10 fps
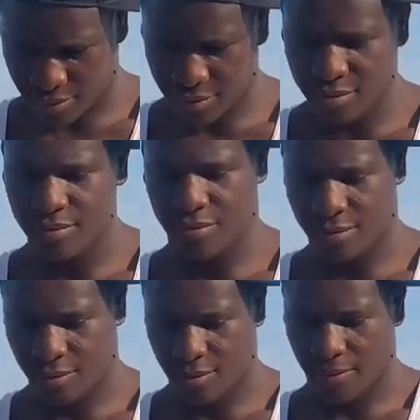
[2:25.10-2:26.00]

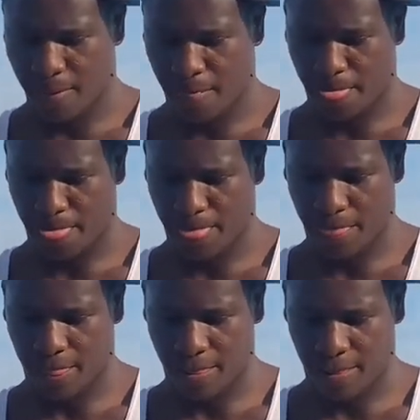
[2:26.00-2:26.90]

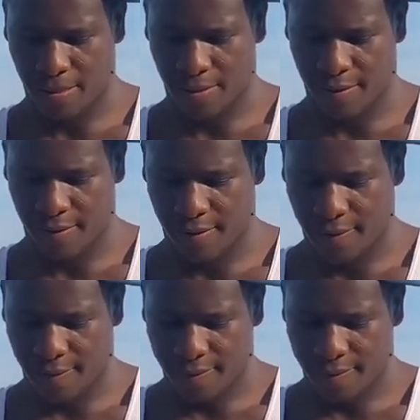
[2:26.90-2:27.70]
(not speaking)